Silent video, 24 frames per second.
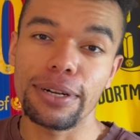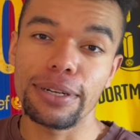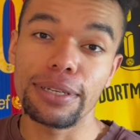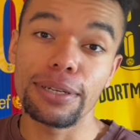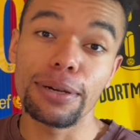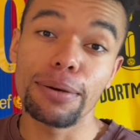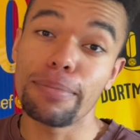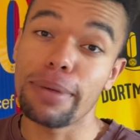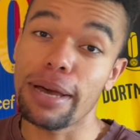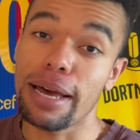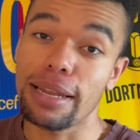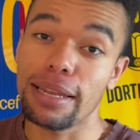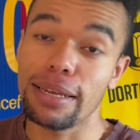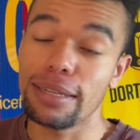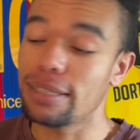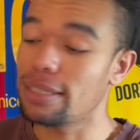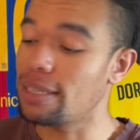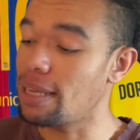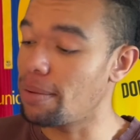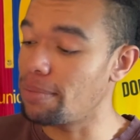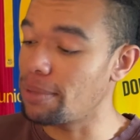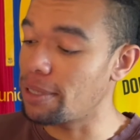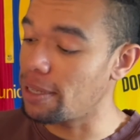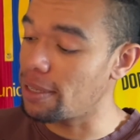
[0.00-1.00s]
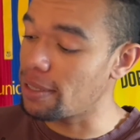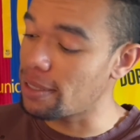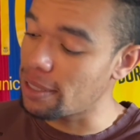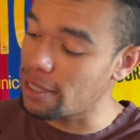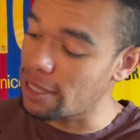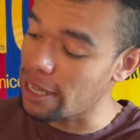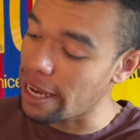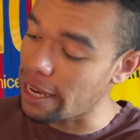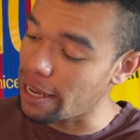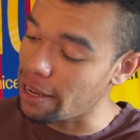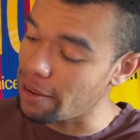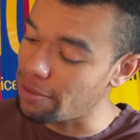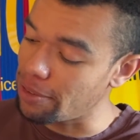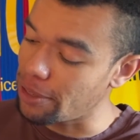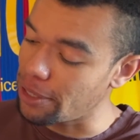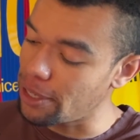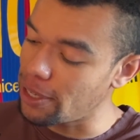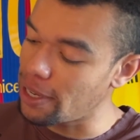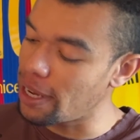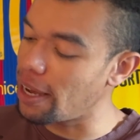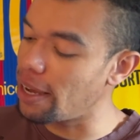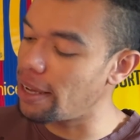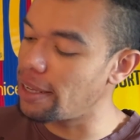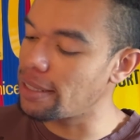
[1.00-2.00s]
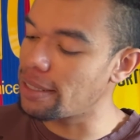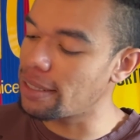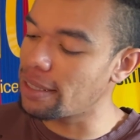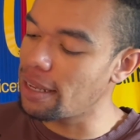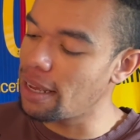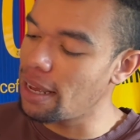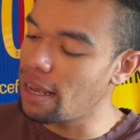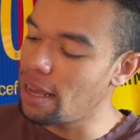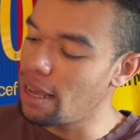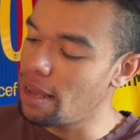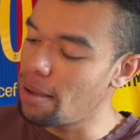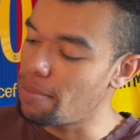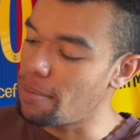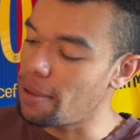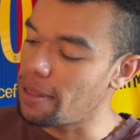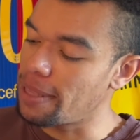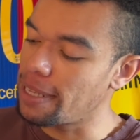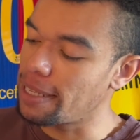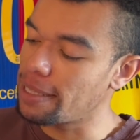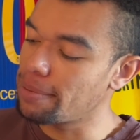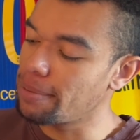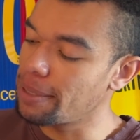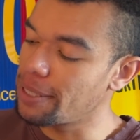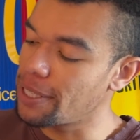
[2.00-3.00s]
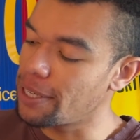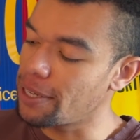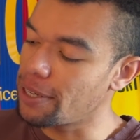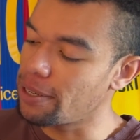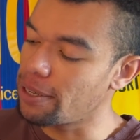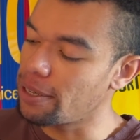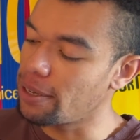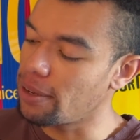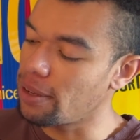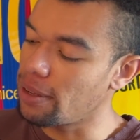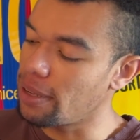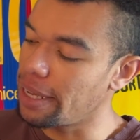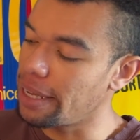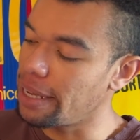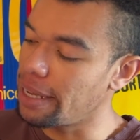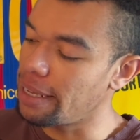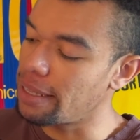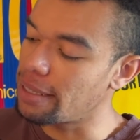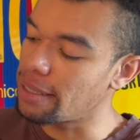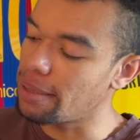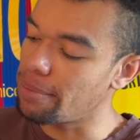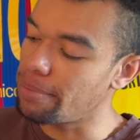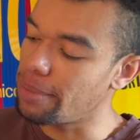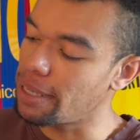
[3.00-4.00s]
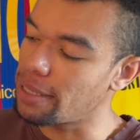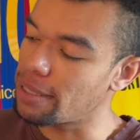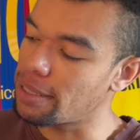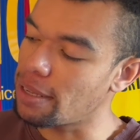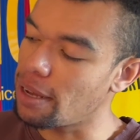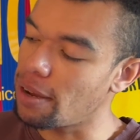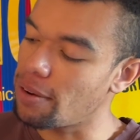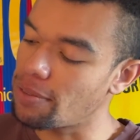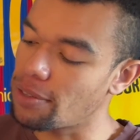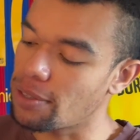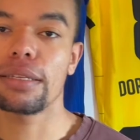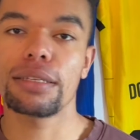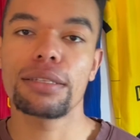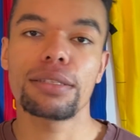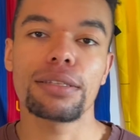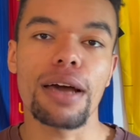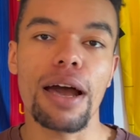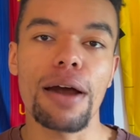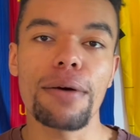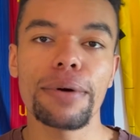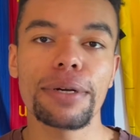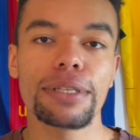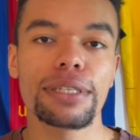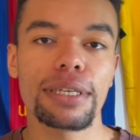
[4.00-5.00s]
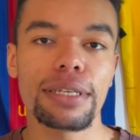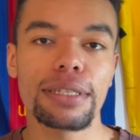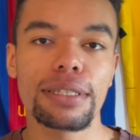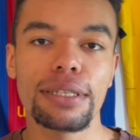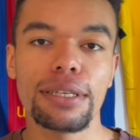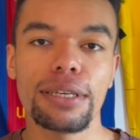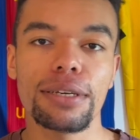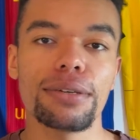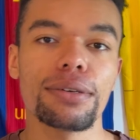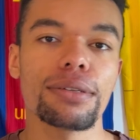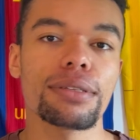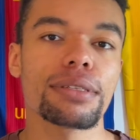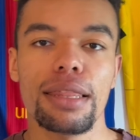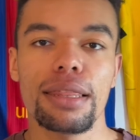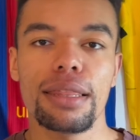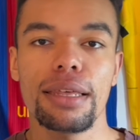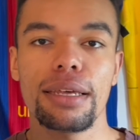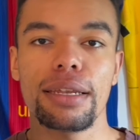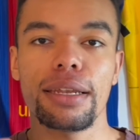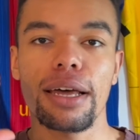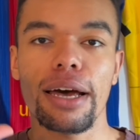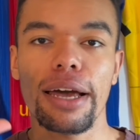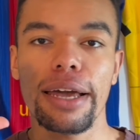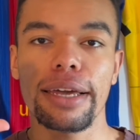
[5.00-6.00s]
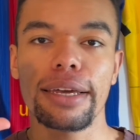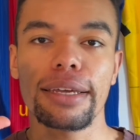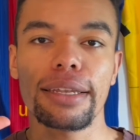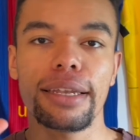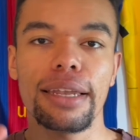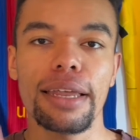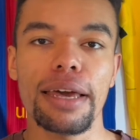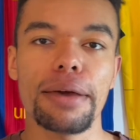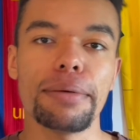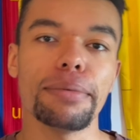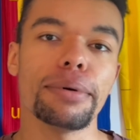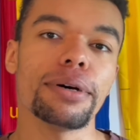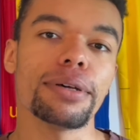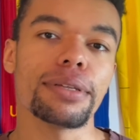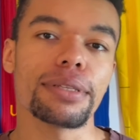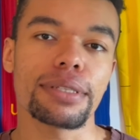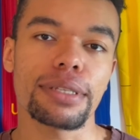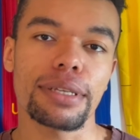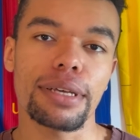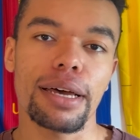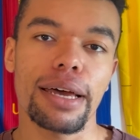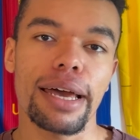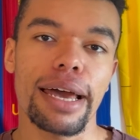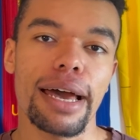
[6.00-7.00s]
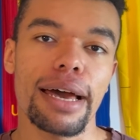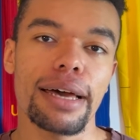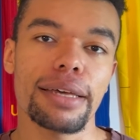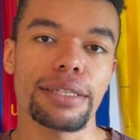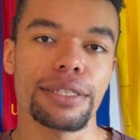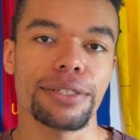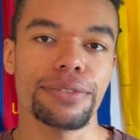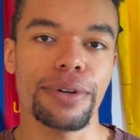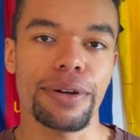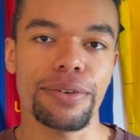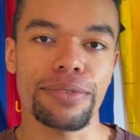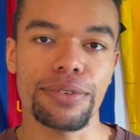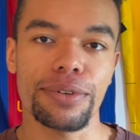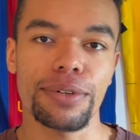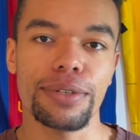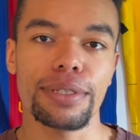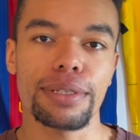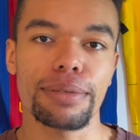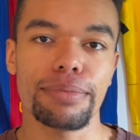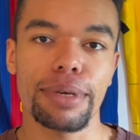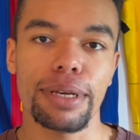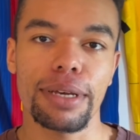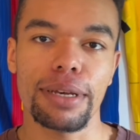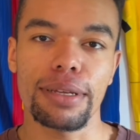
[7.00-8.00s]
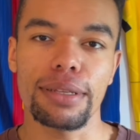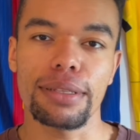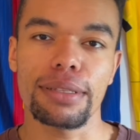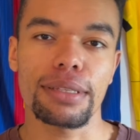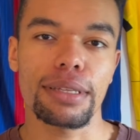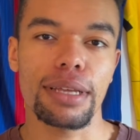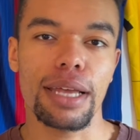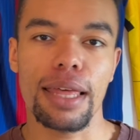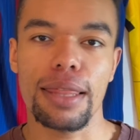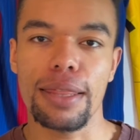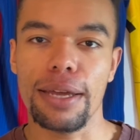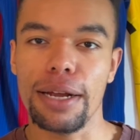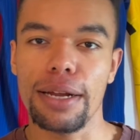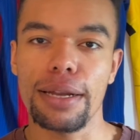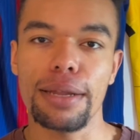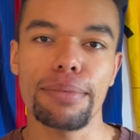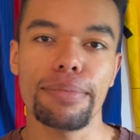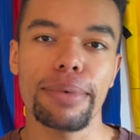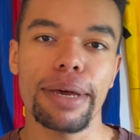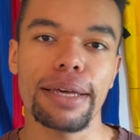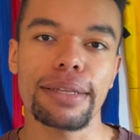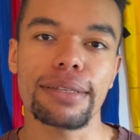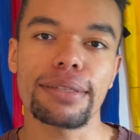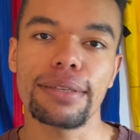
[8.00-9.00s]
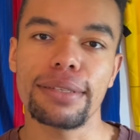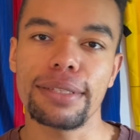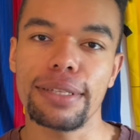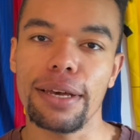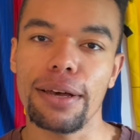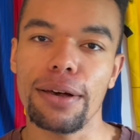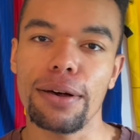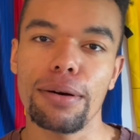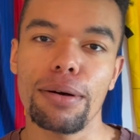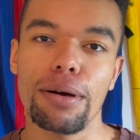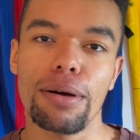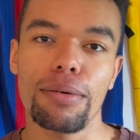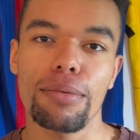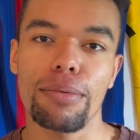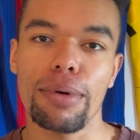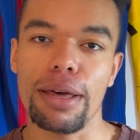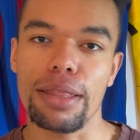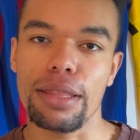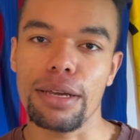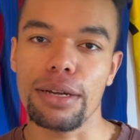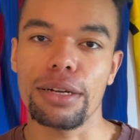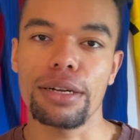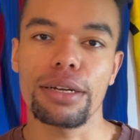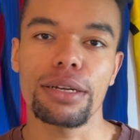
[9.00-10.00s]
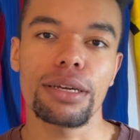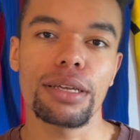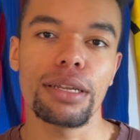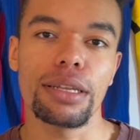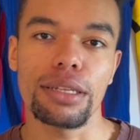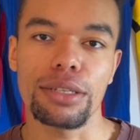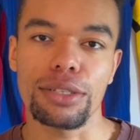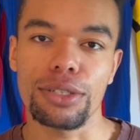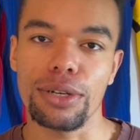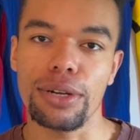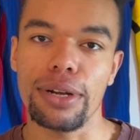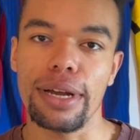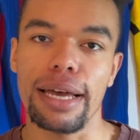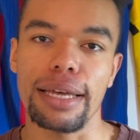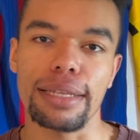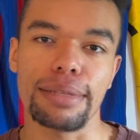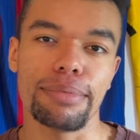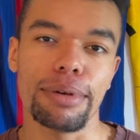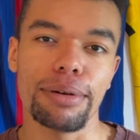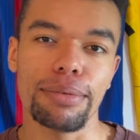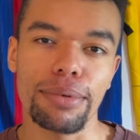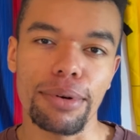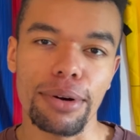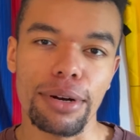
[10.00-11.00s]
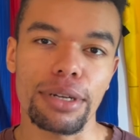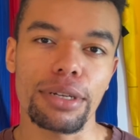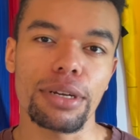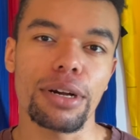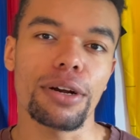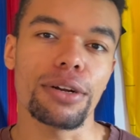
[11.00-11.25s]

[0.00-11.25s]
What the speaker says: New Balance. I'm just checking for you guys, but this material is a bit softer. So I would just use the Nike labels as a reference because they're the best to tell whether the shirt has been worn or